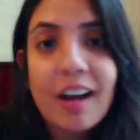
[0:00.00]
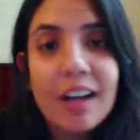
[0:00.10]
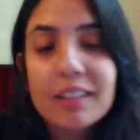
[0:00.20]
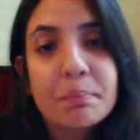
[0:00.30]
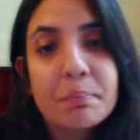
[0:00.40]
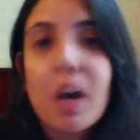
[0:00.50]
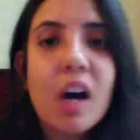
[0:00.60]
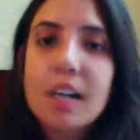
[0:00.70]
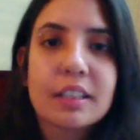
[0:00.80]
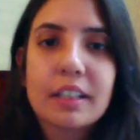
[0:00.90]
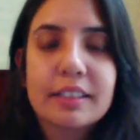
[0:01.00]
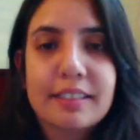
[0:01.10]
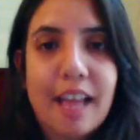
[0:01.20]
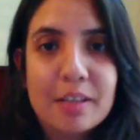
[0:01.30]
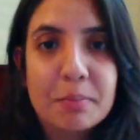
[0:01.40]
not blocked in
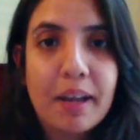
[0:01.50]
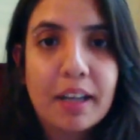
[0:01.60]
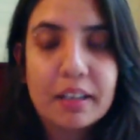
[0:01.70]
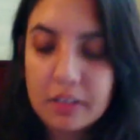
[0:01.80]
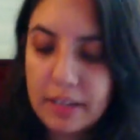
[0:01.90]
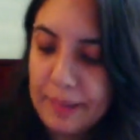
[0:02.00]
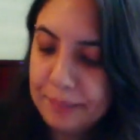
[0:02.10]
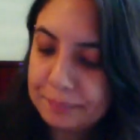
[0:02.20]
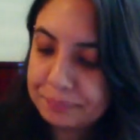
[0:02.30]
this aspect, okay?